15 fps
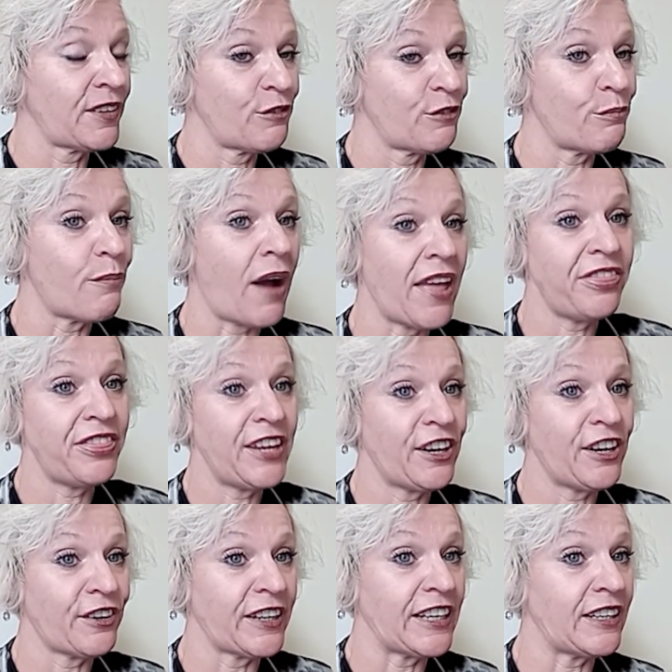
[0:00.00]
my
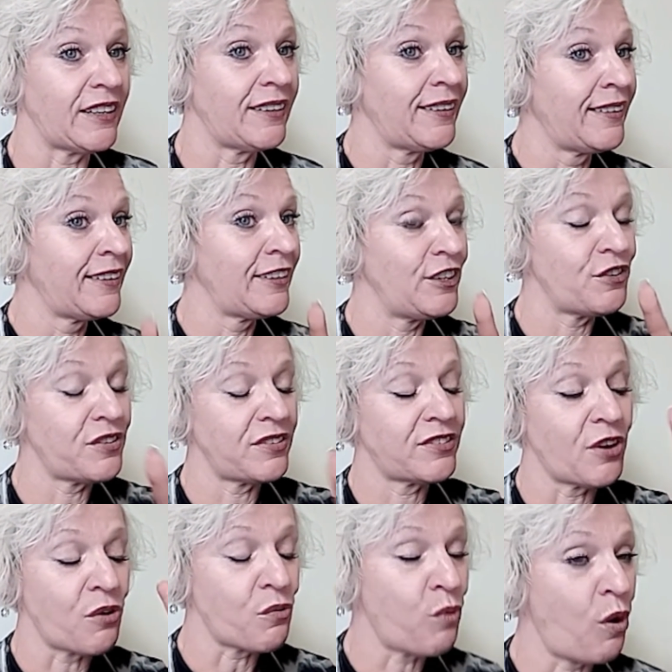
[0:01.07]
theory, you
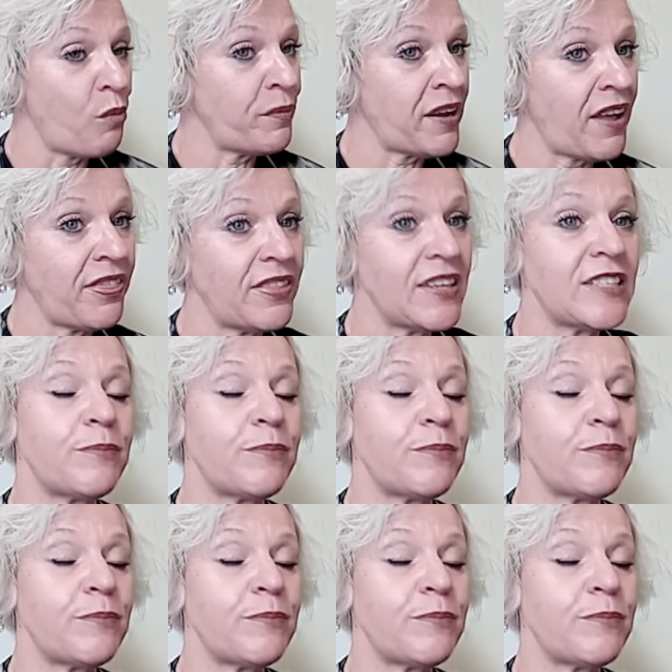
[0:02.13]
don't quote me on this,